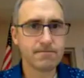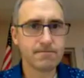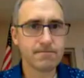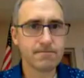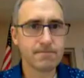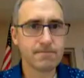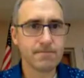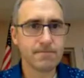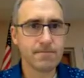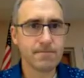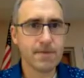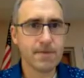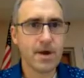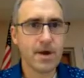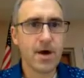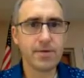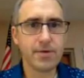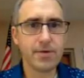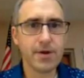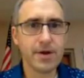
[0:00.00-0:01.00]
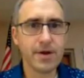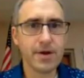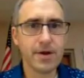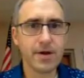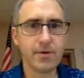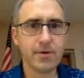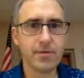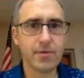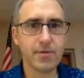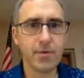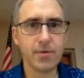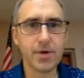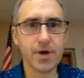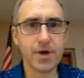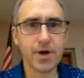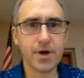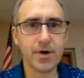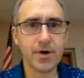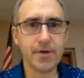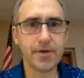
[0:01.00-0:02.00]
We are going to play what we
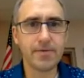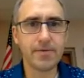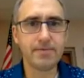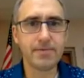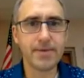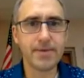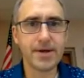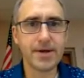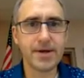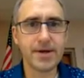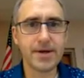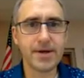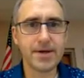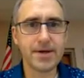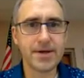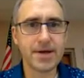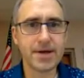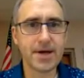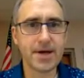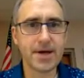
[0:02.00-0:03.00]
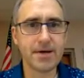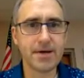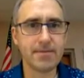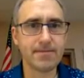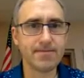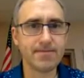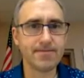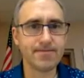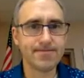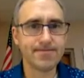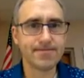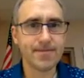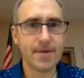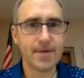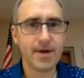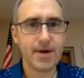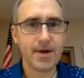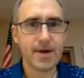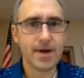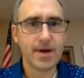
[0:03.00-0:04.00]
call the bean game.
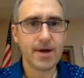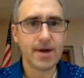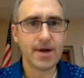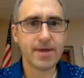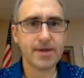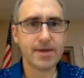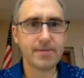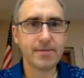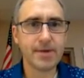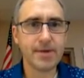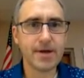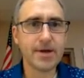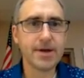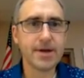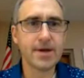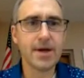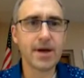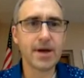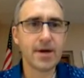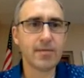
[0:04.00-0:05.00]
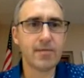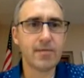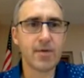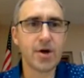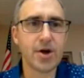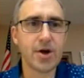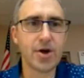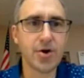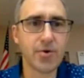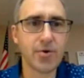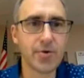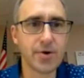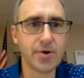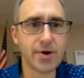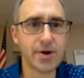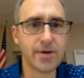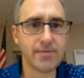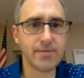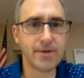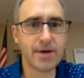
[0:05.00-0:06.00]
In the bean game, you are going
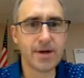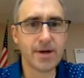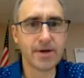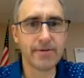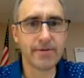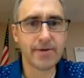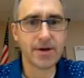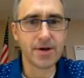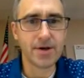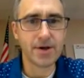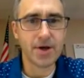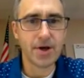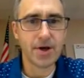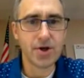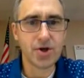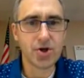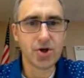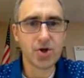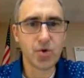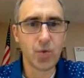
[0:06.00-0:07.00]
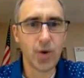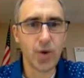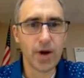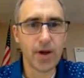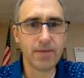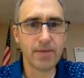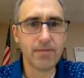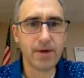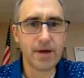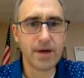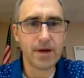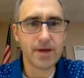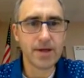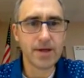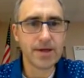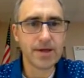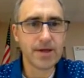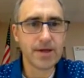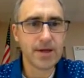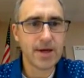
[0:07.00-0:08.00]
to be given 20
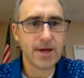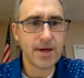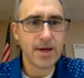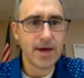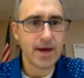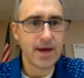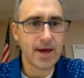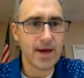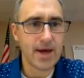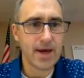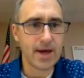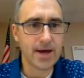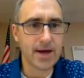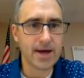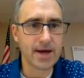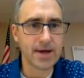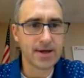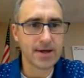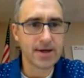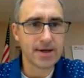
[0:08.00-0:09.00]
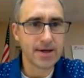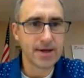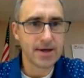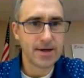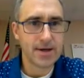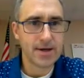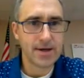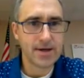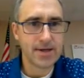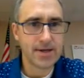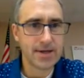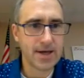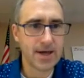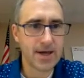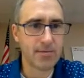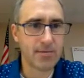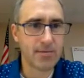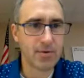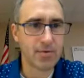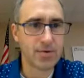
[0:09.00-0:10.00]
beans and a
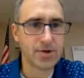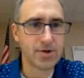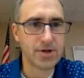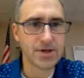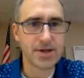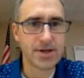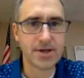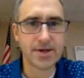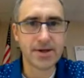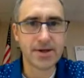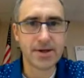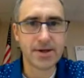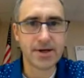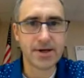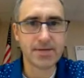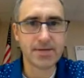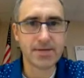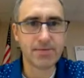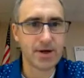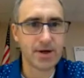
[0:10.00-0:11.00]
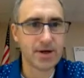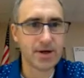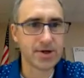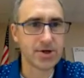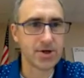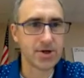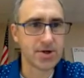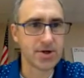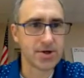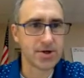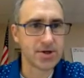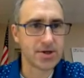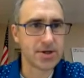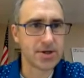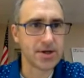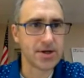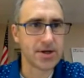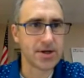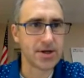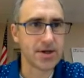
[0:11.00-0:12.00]
table, which is on the next page. It looks
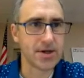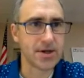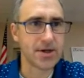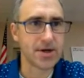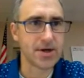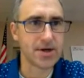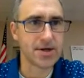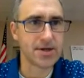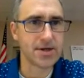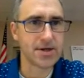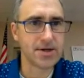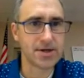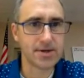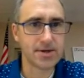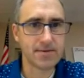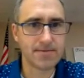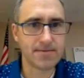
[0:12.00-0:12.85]
like this.